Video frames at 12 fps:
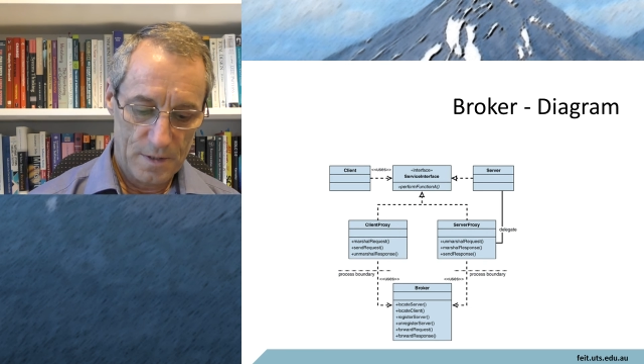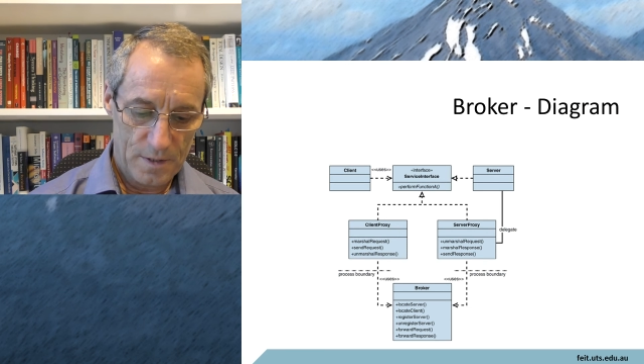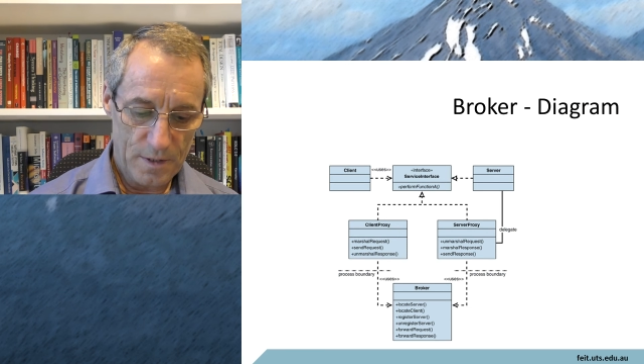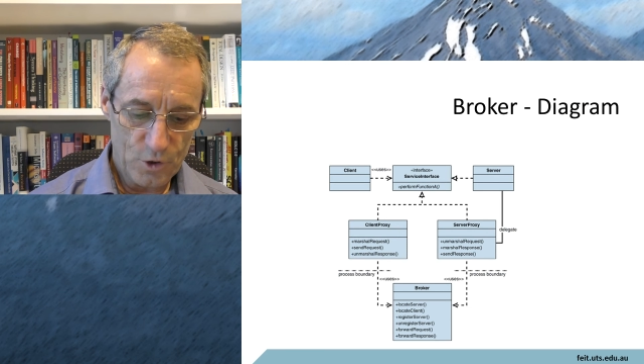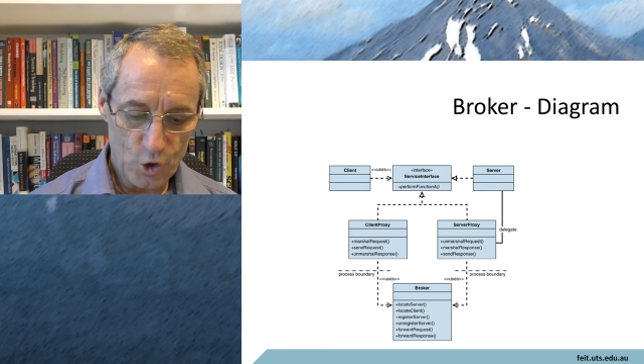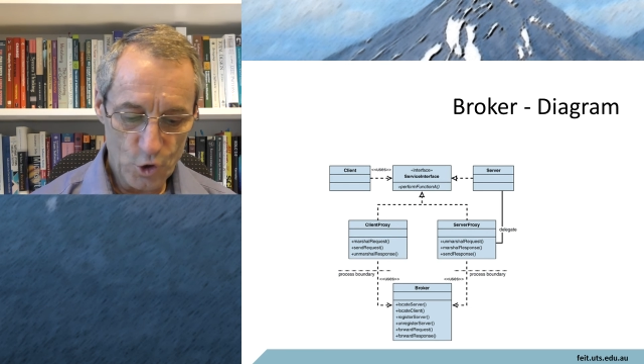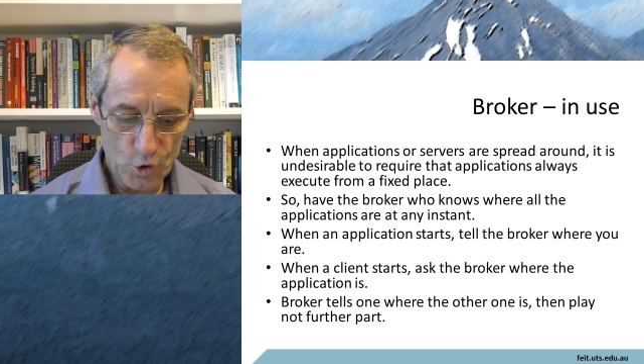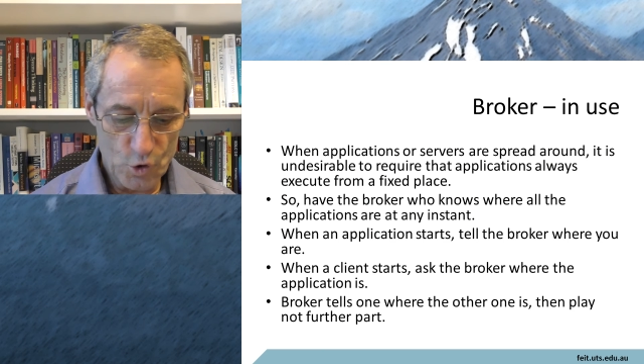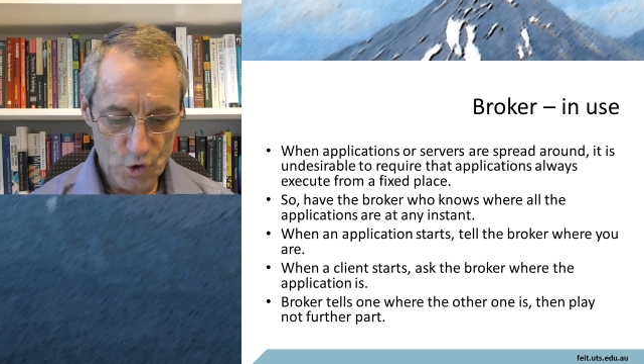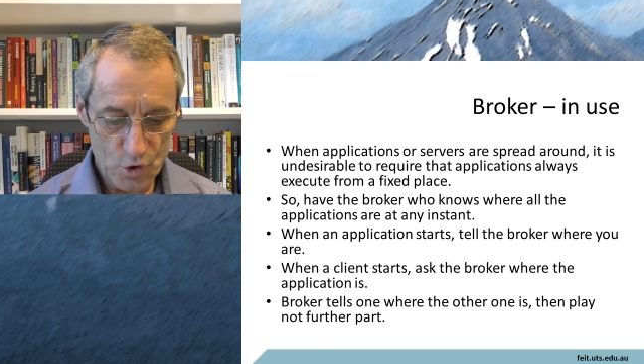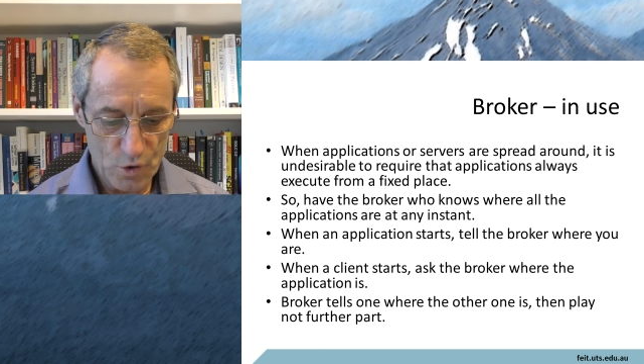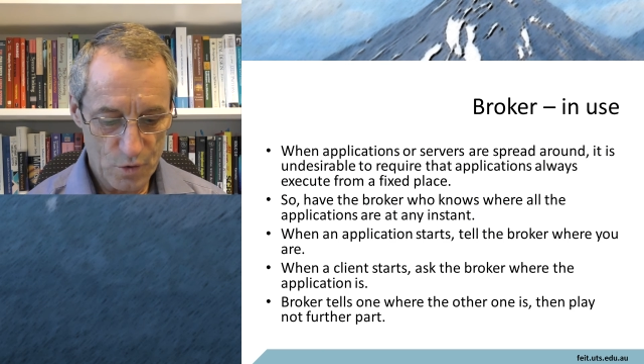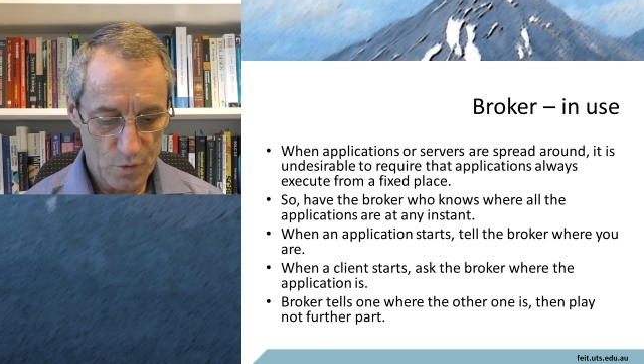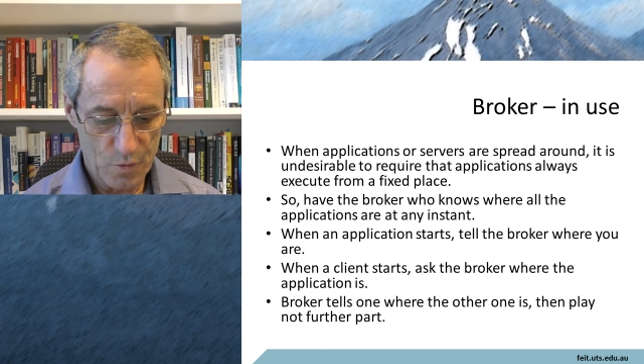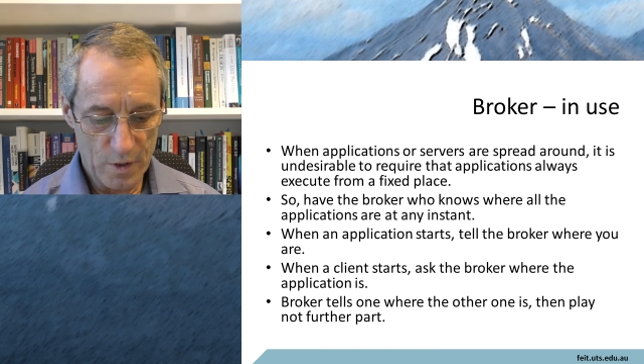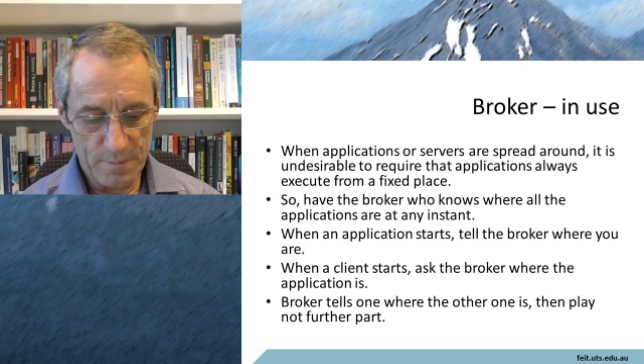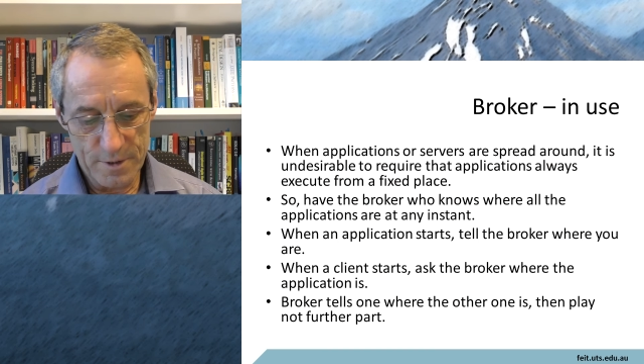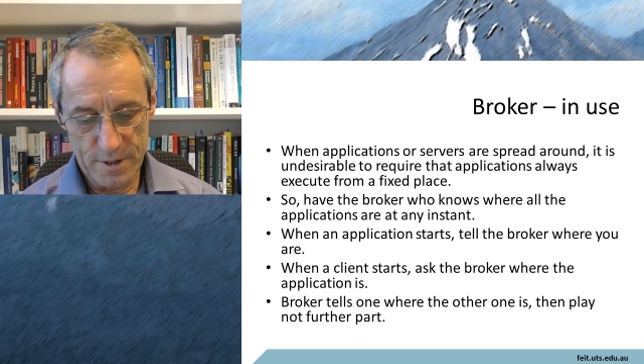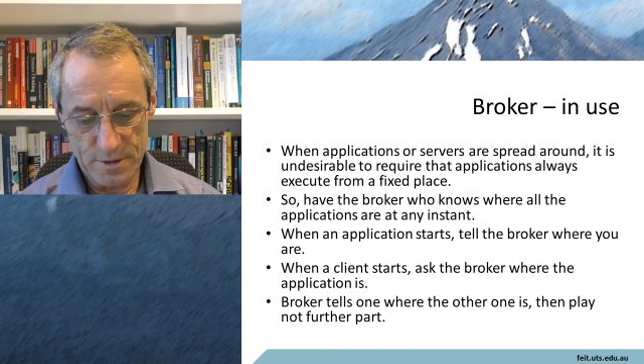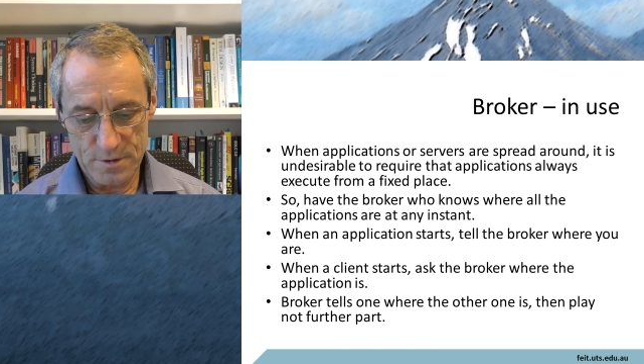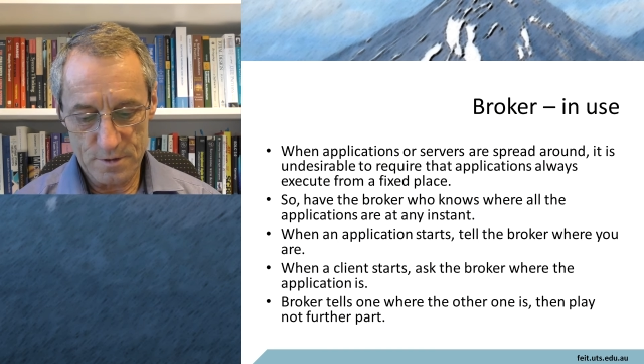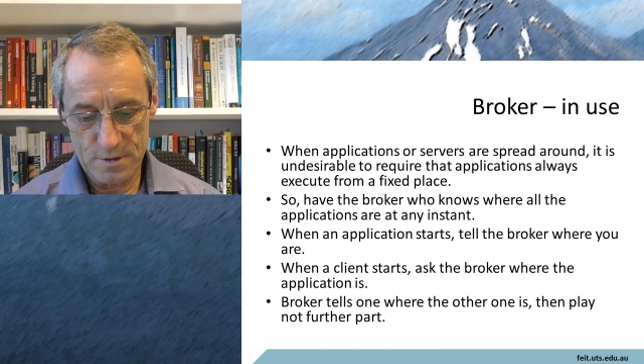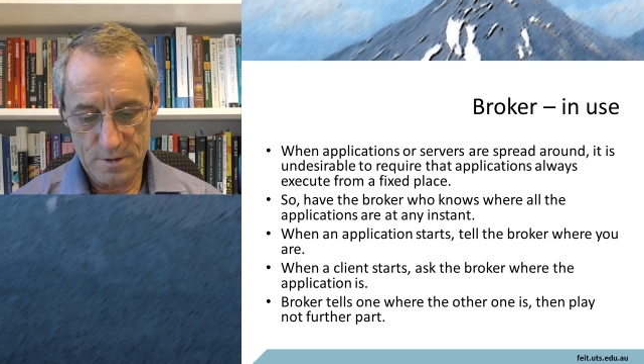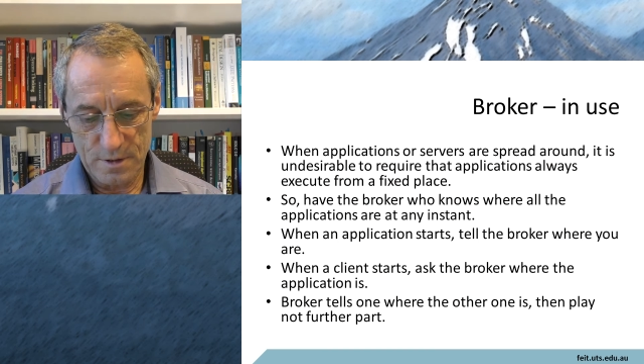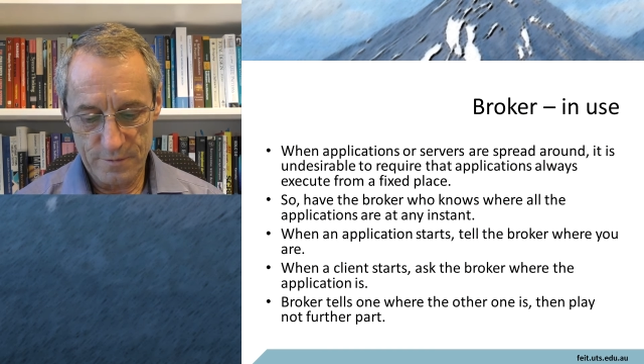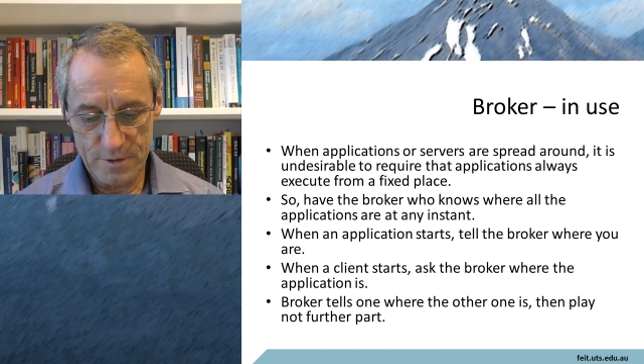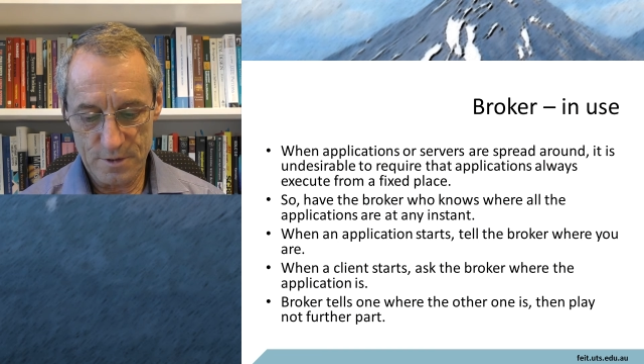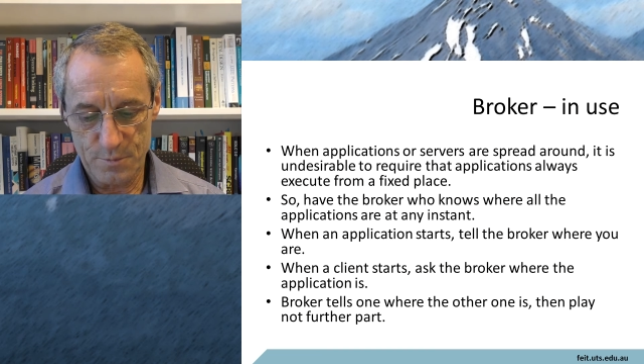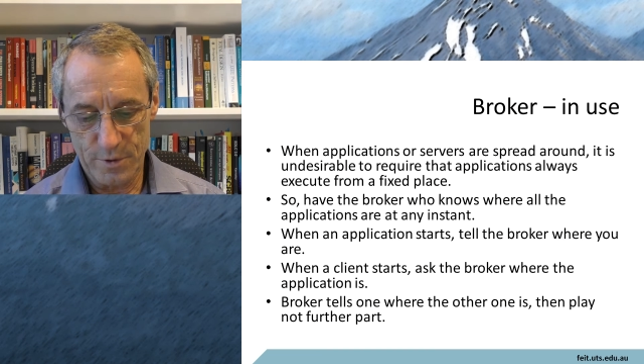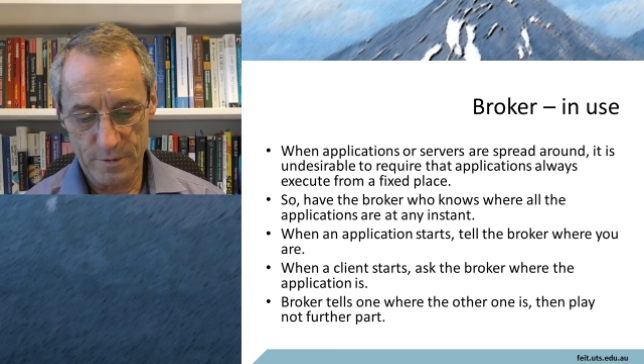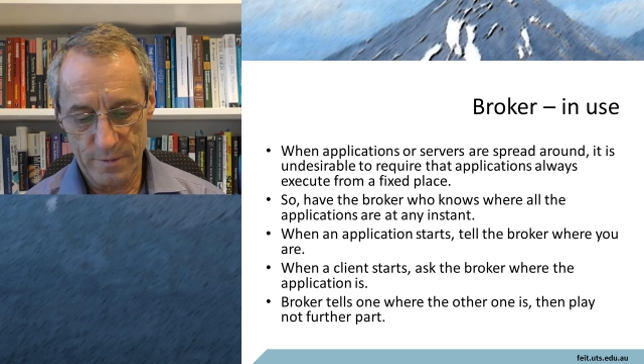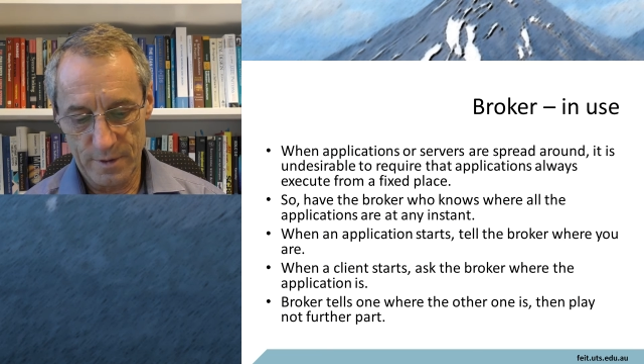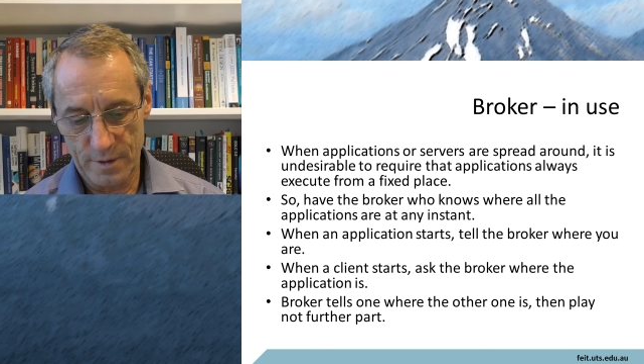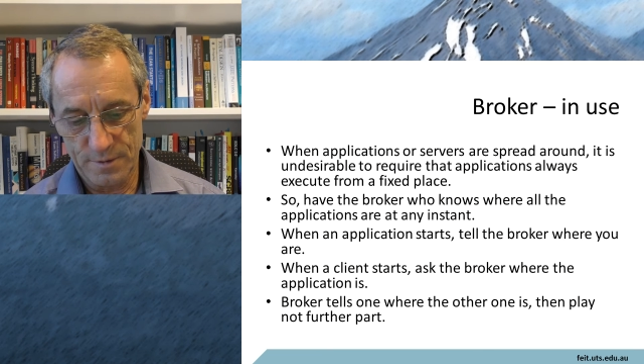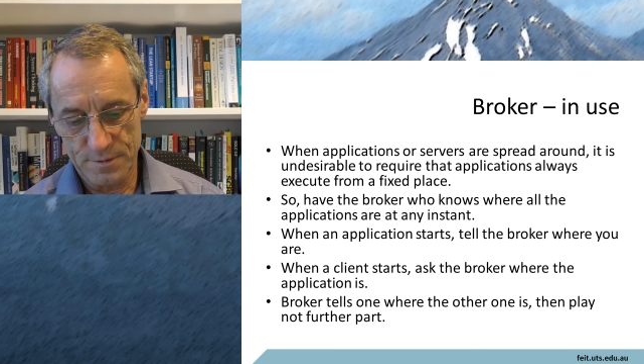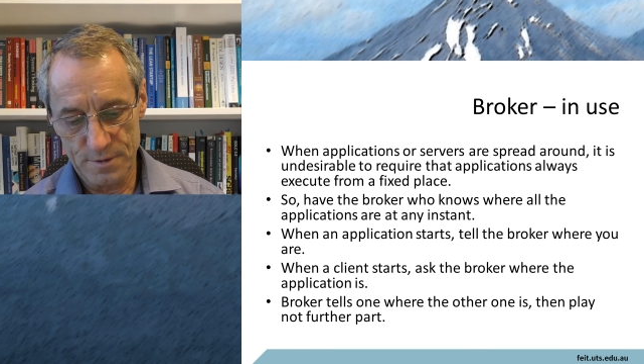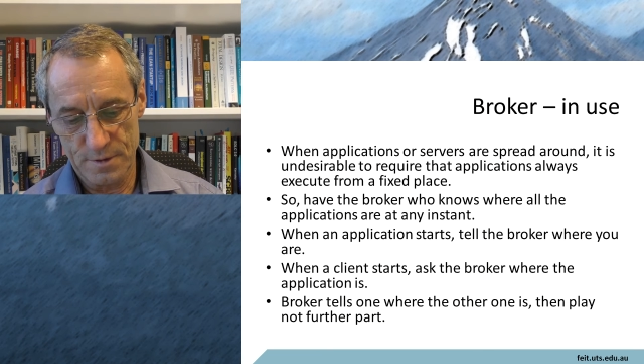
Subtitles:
In use, when applications and servers are spread around,